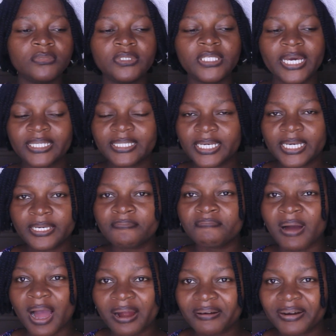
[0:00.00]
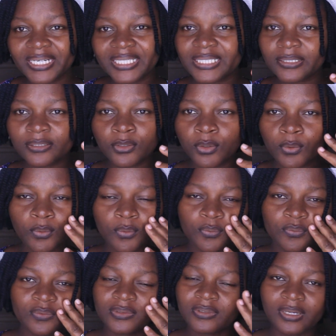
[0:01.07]
getting married.
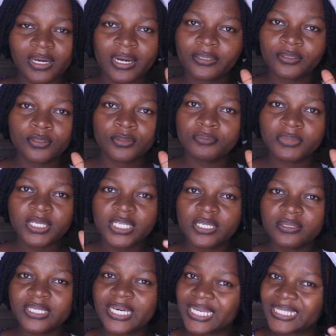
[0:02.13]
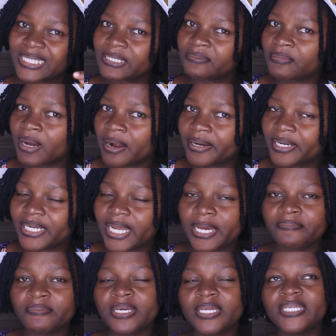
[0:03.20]
No, I don't mean getting married. I
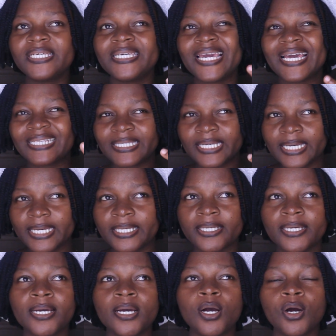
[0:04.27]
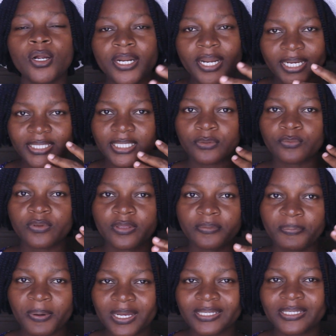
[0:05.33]
mean getting connected with the
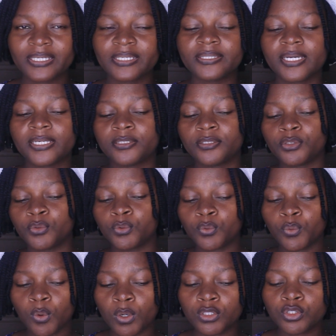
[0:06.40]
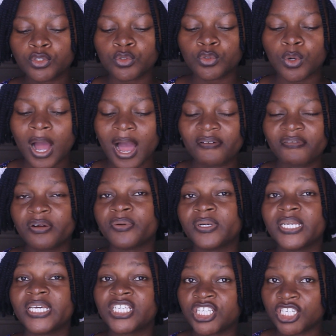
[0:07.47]
person that you would want to have a
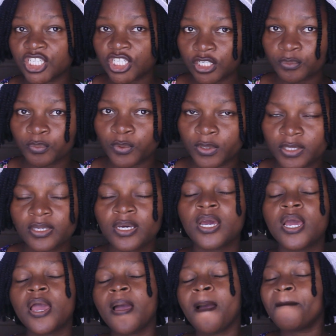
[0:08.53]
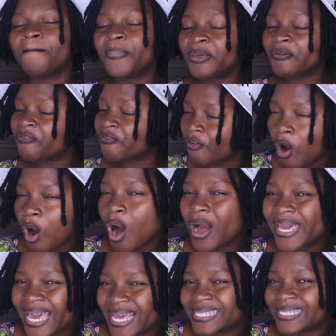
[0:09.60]
relationship with. Before
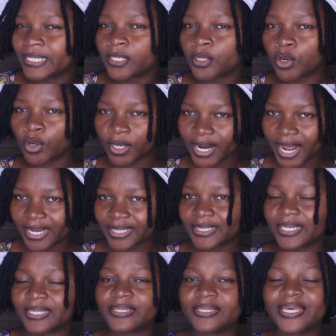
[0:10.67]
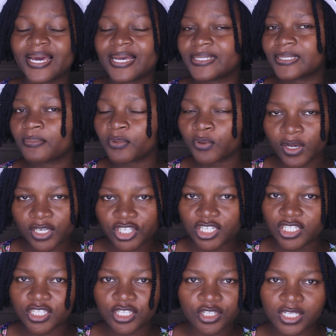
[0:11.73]
getting connected, there are some
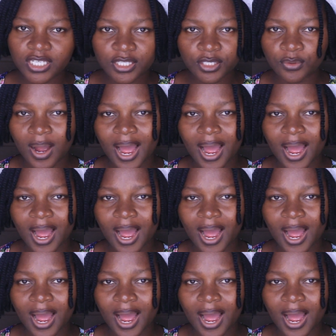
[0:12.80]
questions you need to